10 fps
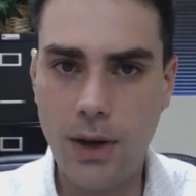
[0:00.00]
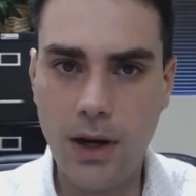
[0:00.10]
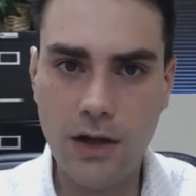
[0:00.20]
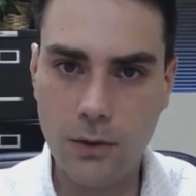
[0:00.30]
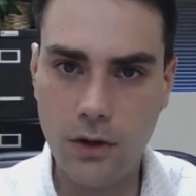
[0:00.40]
at
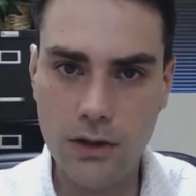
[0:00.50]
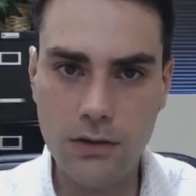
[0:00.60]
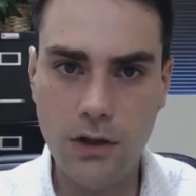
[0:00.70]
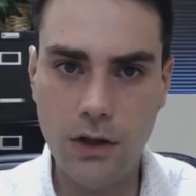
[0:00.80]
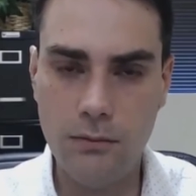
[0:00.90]
Breitbart has a
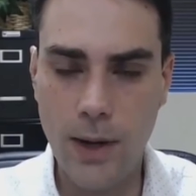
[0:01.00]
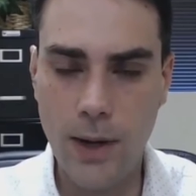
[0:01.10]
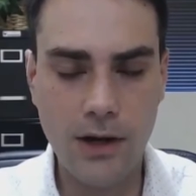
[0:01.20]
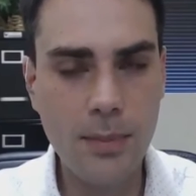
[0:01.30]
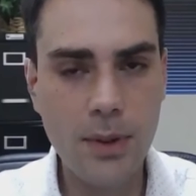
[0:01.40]
good
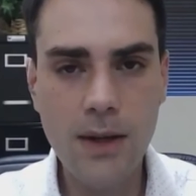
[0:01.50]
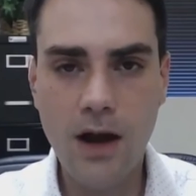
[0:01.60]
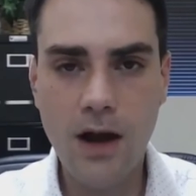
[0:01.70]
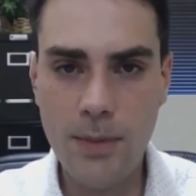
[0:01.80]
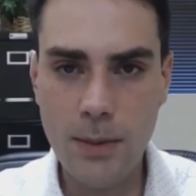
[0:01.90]
roundup
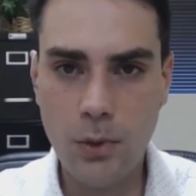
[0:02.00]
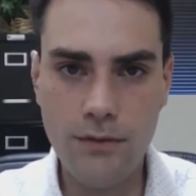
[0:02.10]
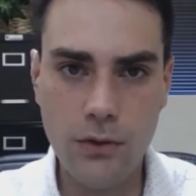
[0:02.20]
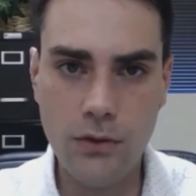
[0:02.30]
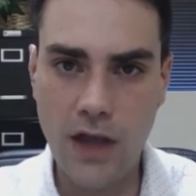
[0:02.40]
of people
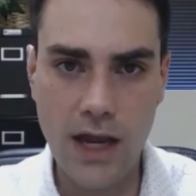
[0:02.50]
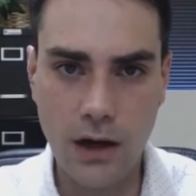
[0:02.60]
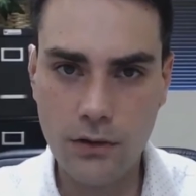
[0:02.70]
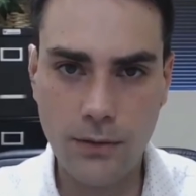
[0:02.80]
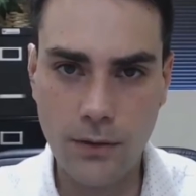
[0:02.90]
who have used
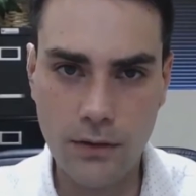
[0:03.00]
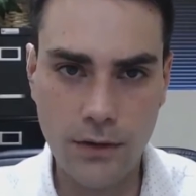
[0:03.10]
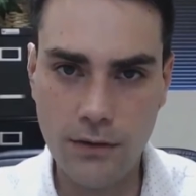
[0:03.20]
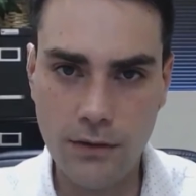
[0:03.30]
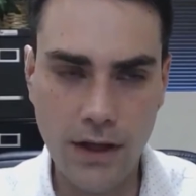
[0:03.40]
ARs
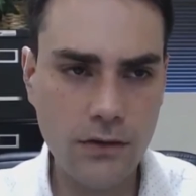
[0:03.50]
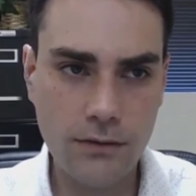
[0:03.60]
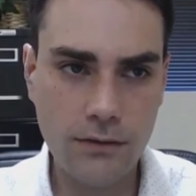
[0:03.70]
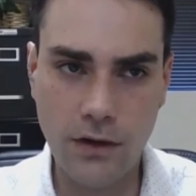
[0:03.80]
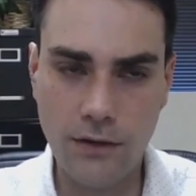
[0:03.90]
for defense,
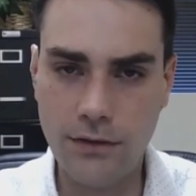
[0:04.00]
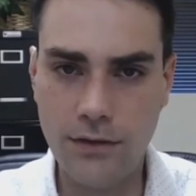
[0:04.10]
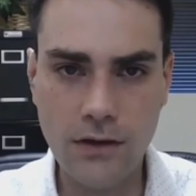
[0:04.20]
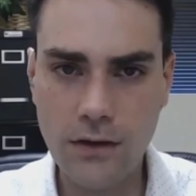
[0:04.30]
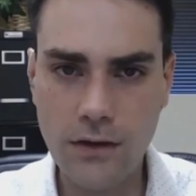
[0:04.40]
for
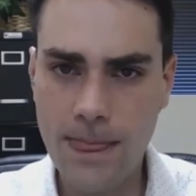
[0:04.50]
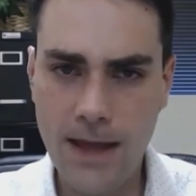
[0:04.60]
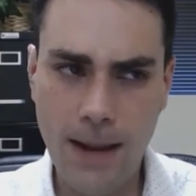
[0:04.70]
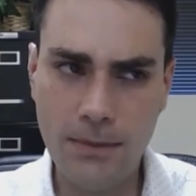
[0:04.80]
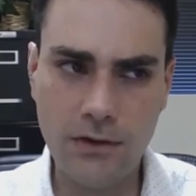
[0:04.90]
self-defense.
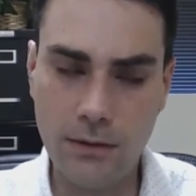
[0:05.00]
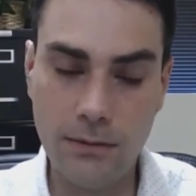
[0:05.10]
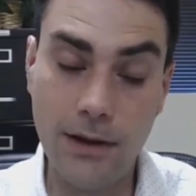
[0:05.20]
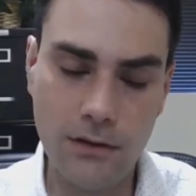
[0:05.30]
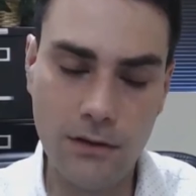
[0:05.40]
It happens on
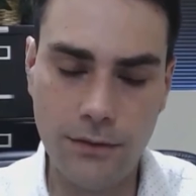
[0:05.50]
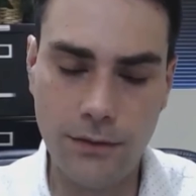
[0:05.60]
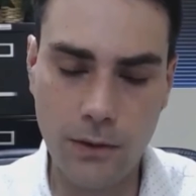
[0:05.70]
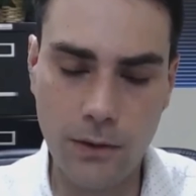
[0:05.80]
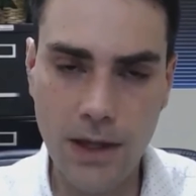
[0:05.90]
a relatively
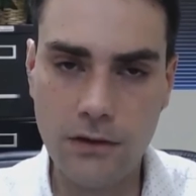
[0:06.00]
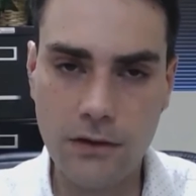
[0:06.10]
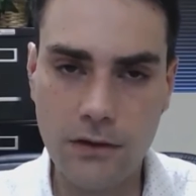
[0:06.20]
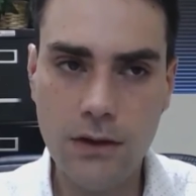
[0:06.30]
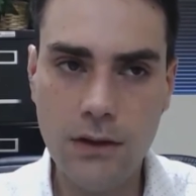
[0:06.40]
frequent
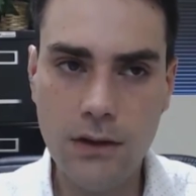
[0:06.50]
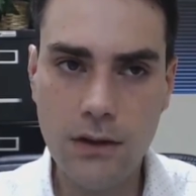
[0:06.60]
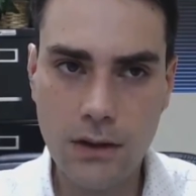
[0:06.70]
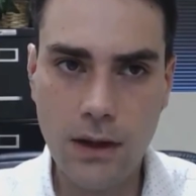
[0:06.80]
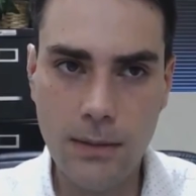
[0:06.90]
basis.
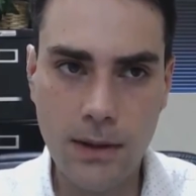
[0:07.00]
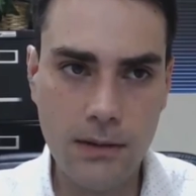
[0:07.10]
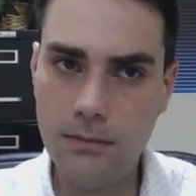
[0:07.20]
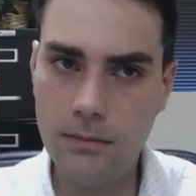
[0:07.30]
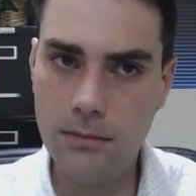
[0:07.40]
Okay,
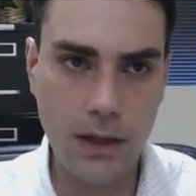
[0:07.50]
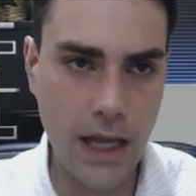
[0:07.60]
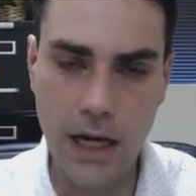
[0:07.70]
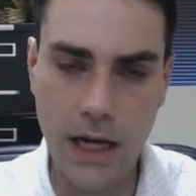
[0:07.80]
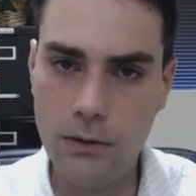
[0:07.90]
but
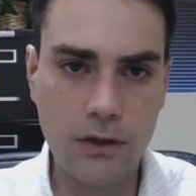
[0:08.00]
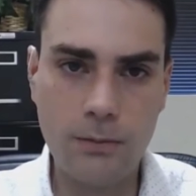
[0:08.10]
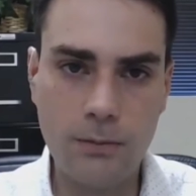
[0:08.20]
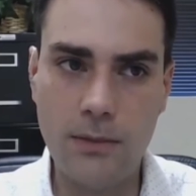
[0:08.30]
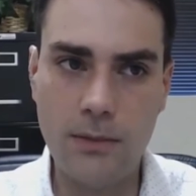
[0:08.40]
again, you wouldn't
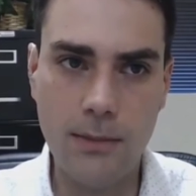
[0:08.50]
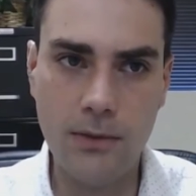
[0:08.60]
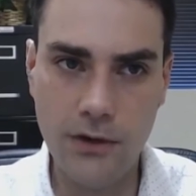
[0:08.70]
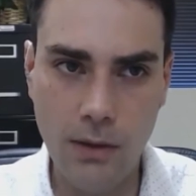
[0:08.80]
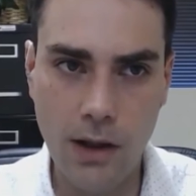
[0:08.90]
expect Jimmy
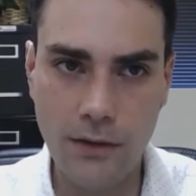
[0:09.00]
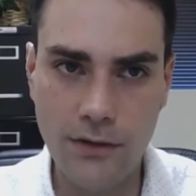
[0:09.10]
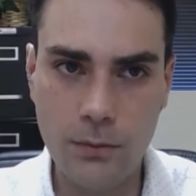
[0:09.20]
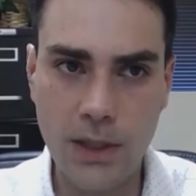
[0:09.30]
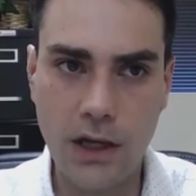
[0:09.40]
Kimmel to know all
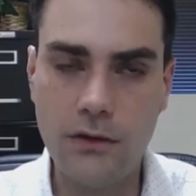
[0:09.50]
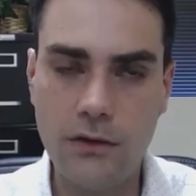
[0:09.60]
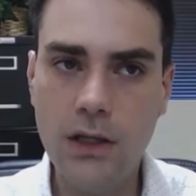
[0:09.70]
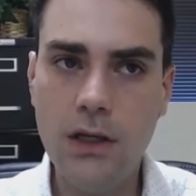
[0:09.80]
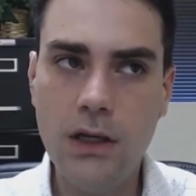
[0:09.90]
of this
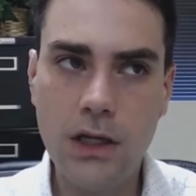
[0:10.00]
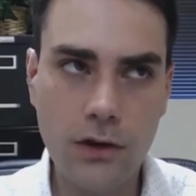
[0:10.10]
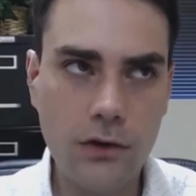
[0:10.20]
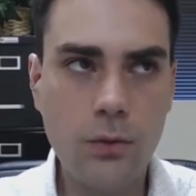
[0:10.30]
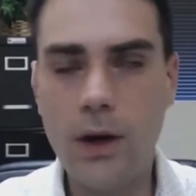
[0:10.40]
because
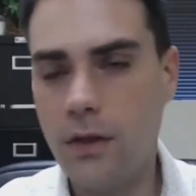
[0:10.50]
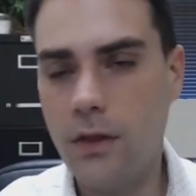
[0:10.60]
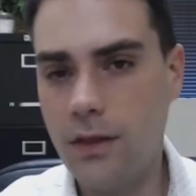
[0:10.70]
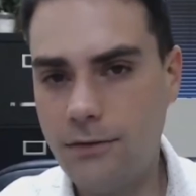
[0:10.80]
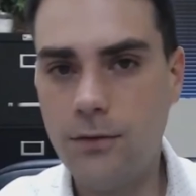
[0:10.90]
here is where
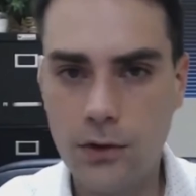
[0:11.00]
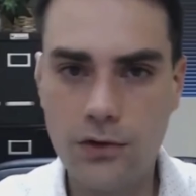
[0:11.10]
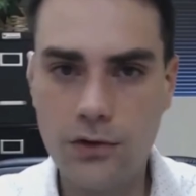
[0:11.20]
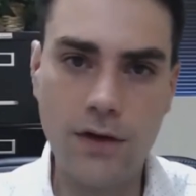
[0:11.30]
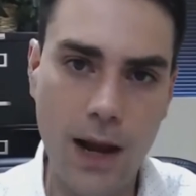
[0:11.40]
the left's
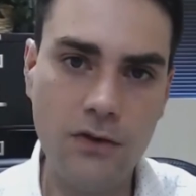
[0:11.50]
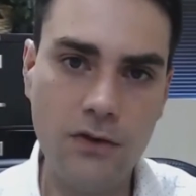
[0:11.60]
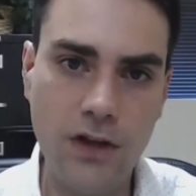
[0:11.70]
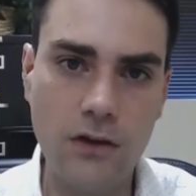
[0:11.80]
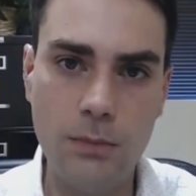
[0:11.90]
version of
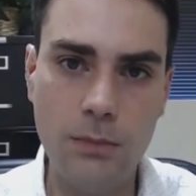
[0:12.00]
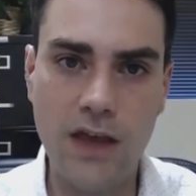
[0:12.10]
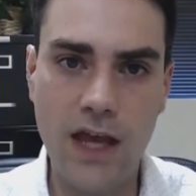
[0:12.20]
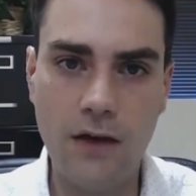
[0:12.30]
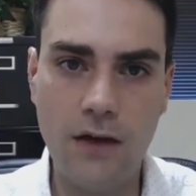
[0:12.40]
common sense
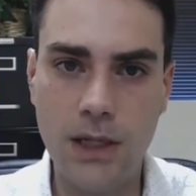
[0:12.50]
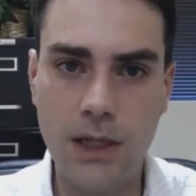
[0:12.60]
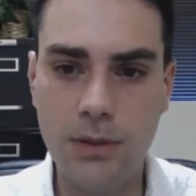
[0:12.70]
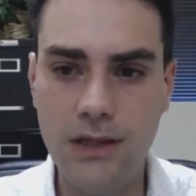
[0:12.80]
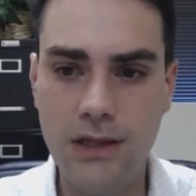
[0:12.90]
means they have to be
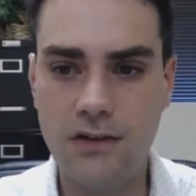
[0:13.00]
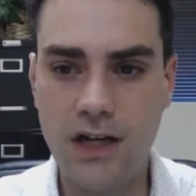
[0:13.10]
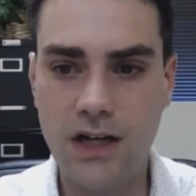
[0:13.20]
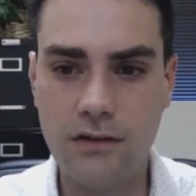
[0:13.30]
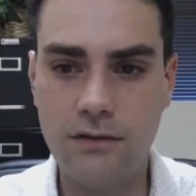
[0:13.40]
completely
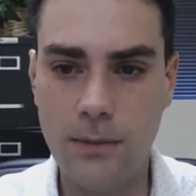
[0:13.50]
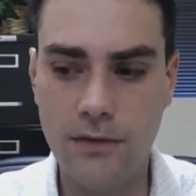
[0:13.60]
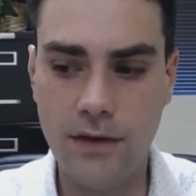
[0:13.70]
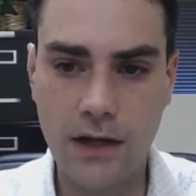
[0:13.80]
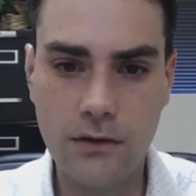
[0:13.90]
disconnected from
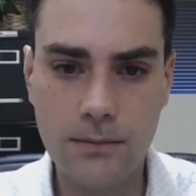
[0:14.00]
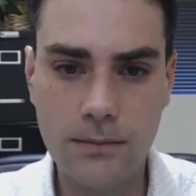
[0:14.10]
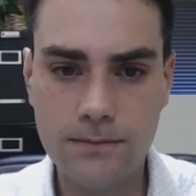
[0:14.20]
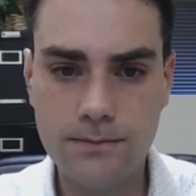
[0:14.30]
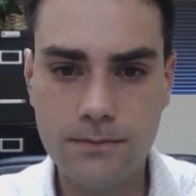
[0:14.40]
the facts.